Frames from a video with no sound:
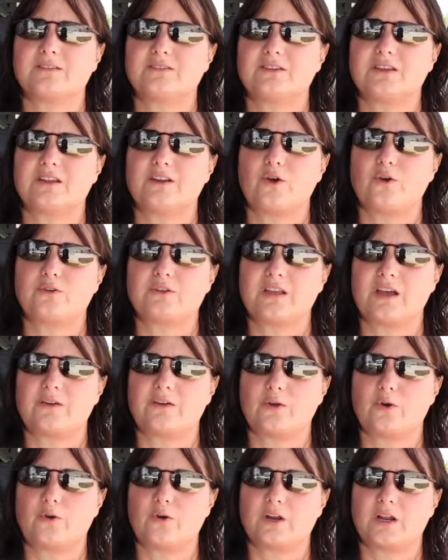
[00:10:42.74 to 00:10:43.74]
to get a
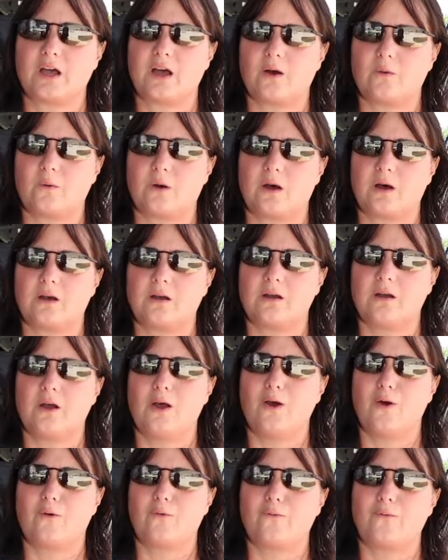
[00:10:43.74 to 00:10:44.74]
hotel in Okinawa
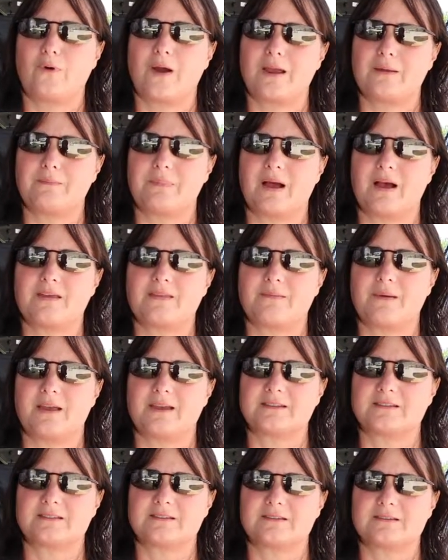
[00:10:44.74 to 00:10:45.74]
right by the
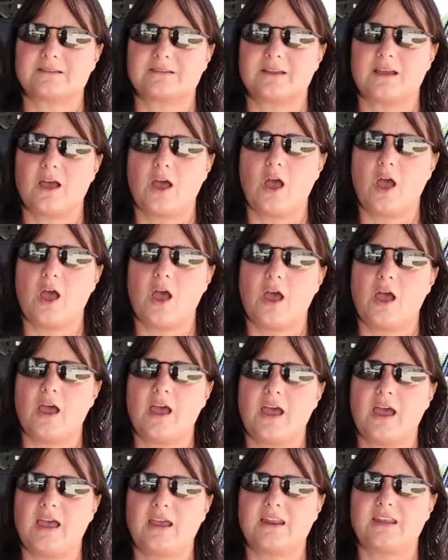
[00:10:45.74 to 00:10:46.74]
bases.
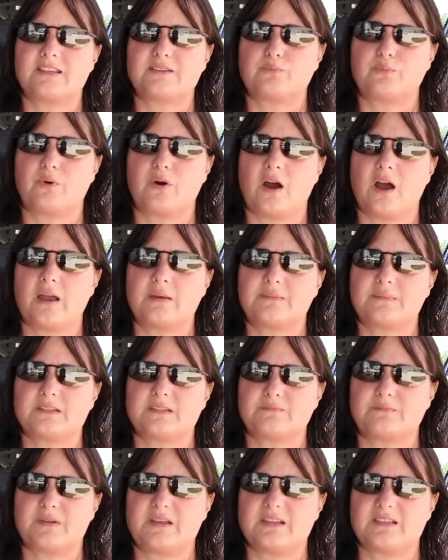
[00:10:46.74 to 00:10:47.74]
And it's prime
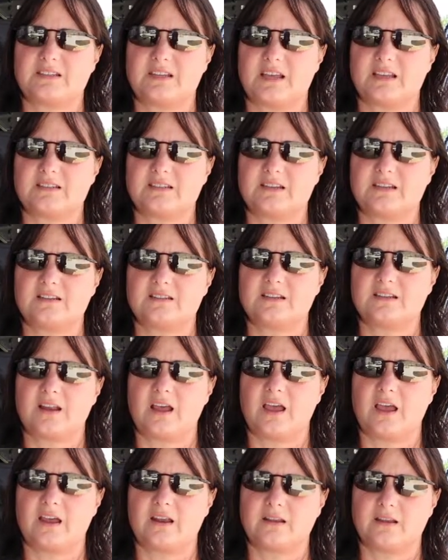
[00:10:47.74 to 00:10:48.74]
PCS season
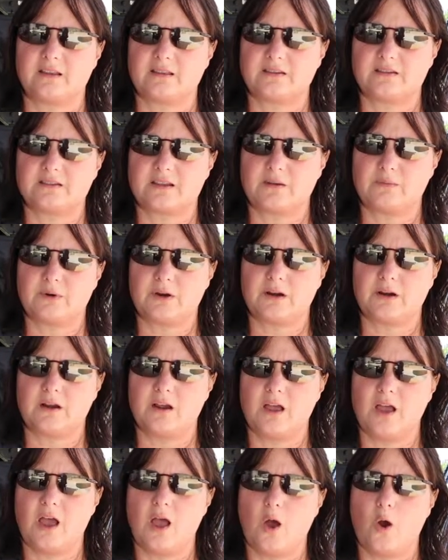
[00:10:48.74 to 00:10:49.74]
and in the summer.
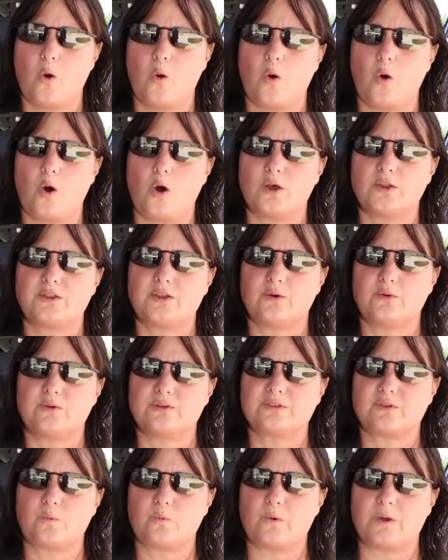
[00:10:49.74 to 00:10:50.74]
There
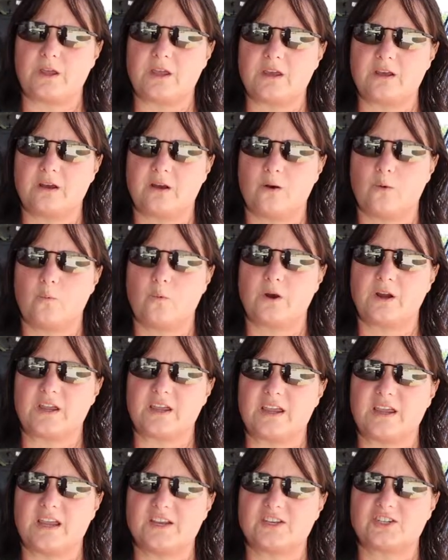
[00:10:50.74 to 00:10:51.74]
was a week where
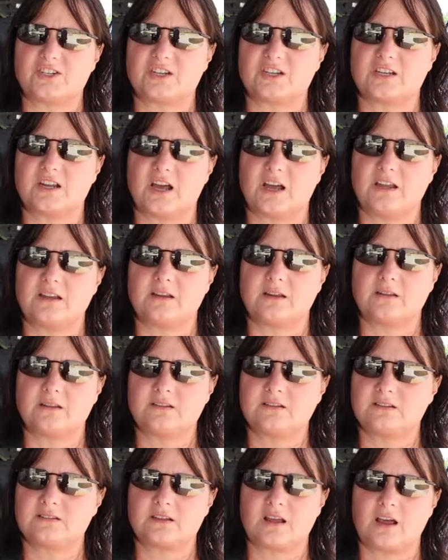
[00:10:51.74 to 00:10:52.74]
each night, and
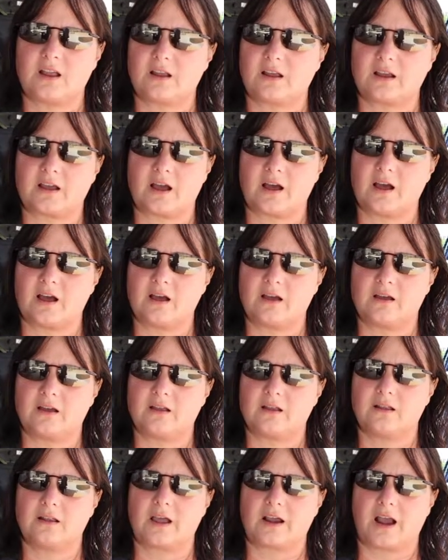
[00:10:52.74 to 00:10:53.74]
this is not like a
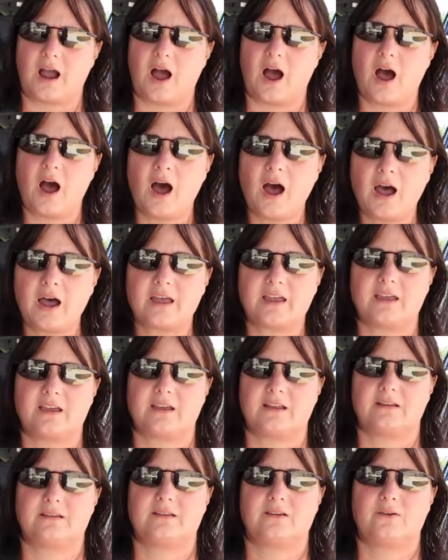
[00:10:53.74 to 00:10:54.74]
like a
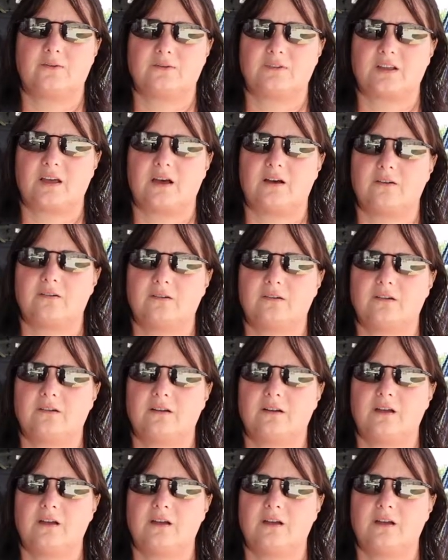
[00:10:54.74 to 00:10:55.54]
high-end hotel,